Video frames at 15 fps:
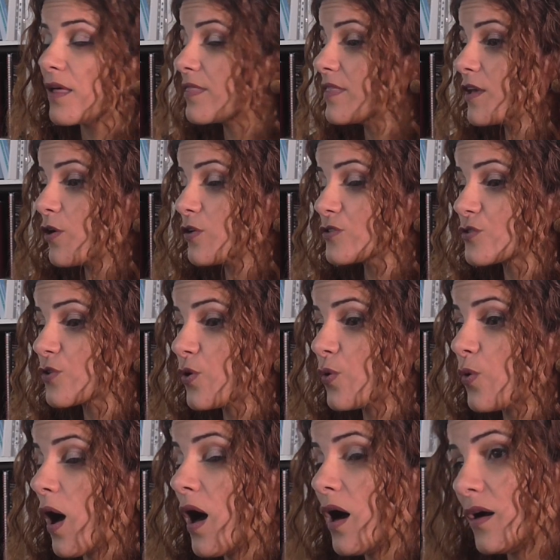They
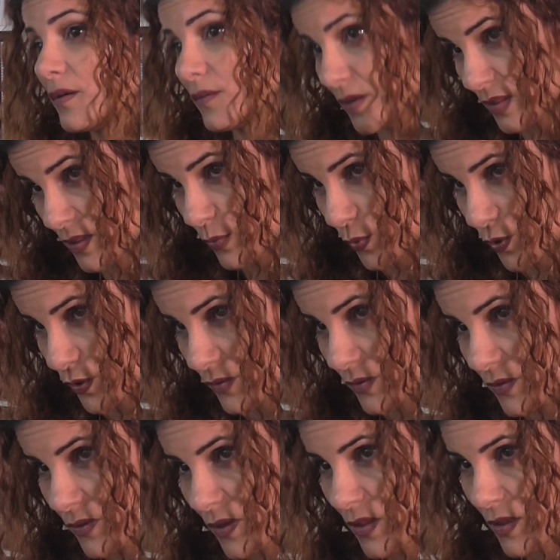also, in the work,
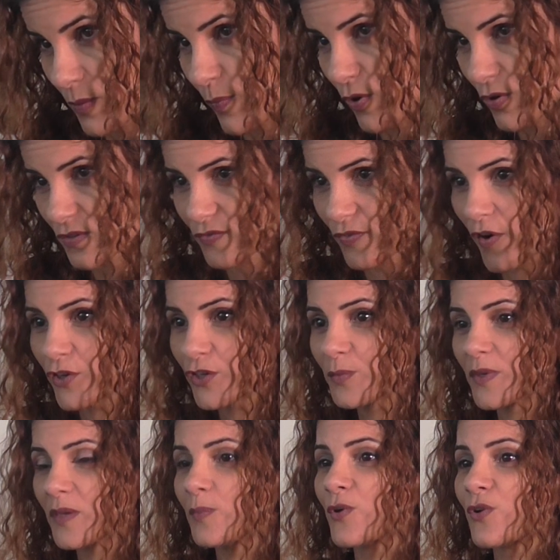the boss fired
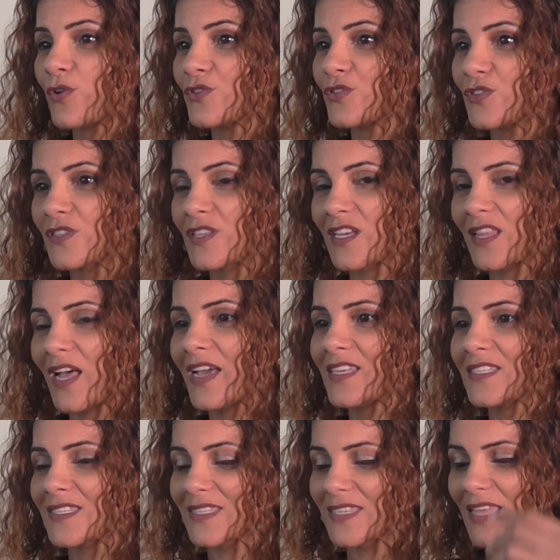me because the
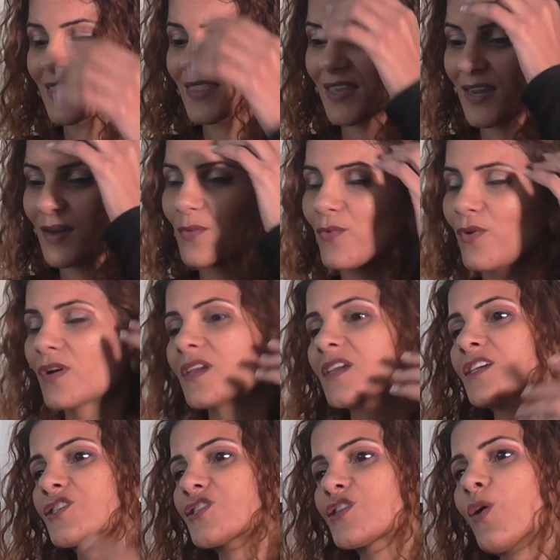client said that I'm
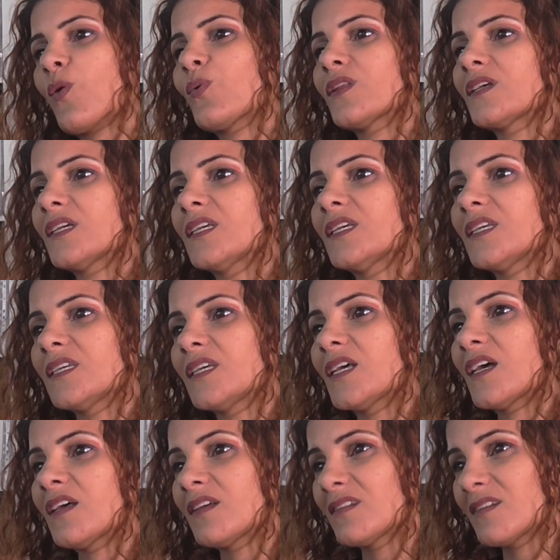walking slowly
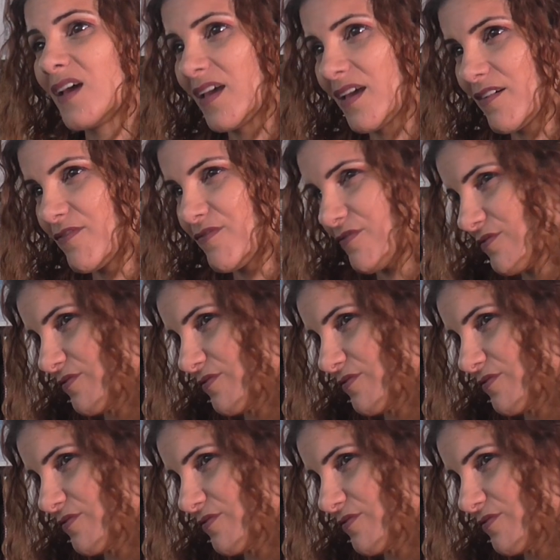and I have